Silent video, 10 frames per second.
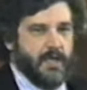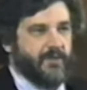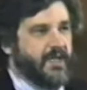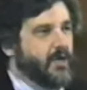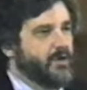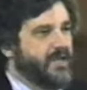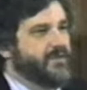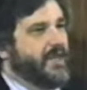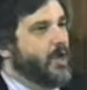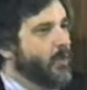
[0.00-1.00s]
They don't
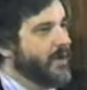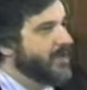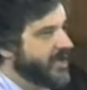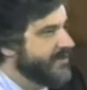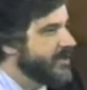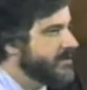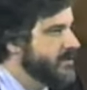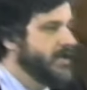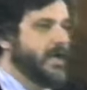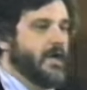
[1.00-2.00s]
either they don't want to believe
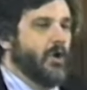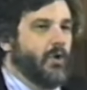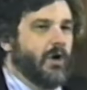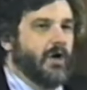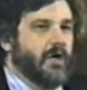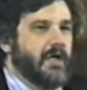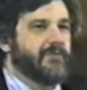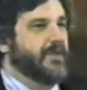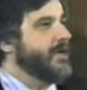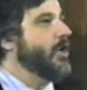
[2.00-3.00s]
it, or
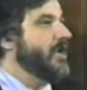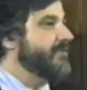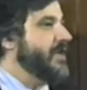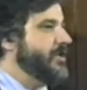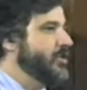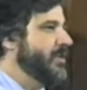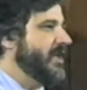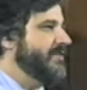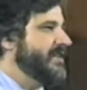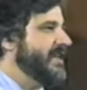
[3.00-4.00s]
if they don't if they do
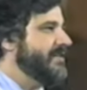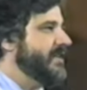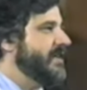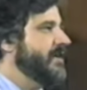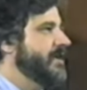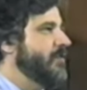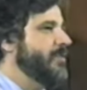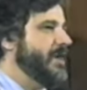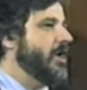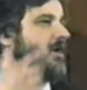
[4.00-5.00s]
believe it, they think it
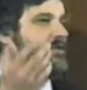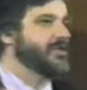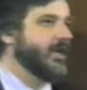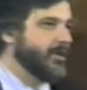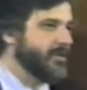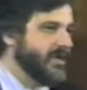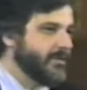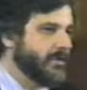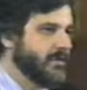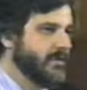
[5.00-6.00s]
would be hard to sell to
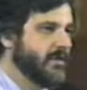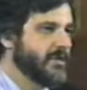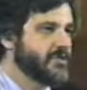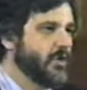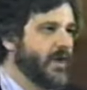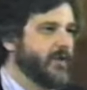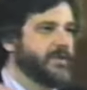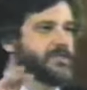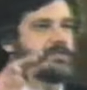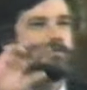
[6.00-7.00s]
people. So why don't
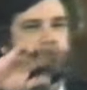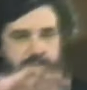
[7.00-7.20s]
we just